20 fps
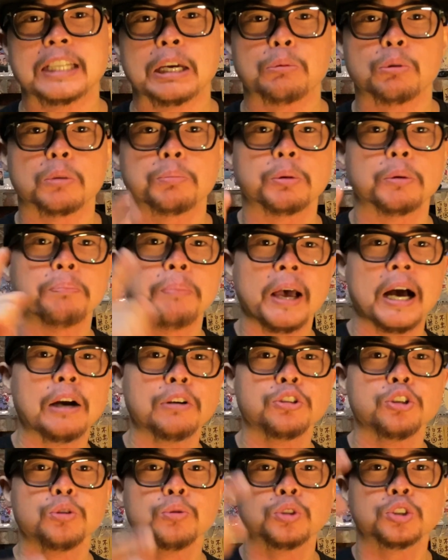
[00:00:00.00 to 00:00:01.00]
that will propel
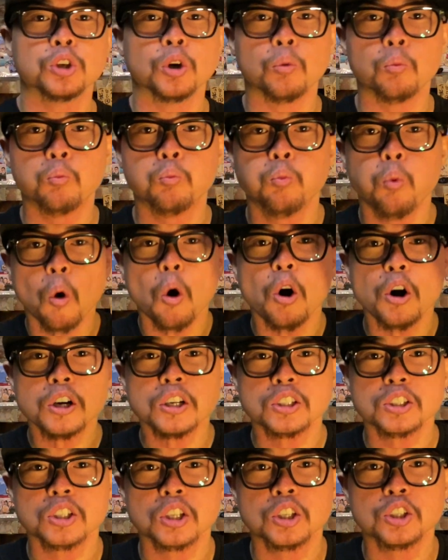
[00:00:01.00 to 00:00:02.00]
you
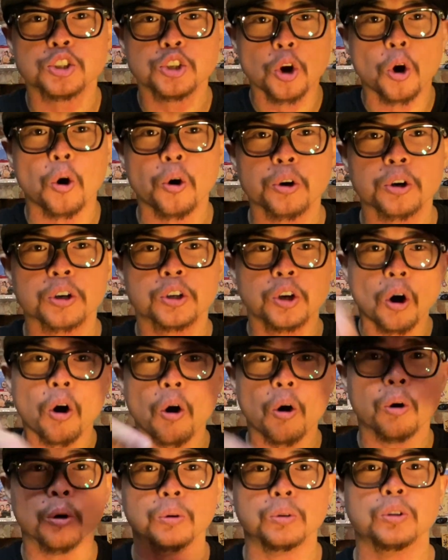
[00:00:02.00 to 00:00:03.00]
towards your
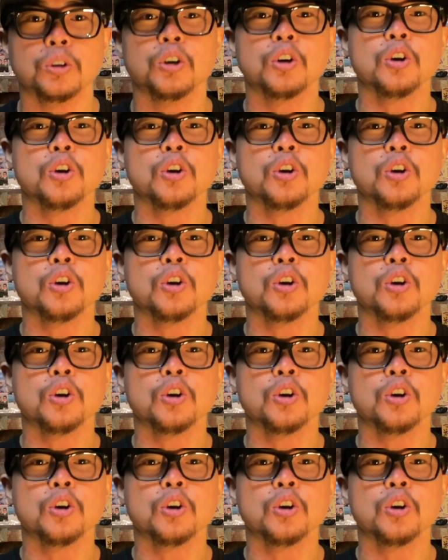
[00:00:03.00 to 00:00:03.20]
goal.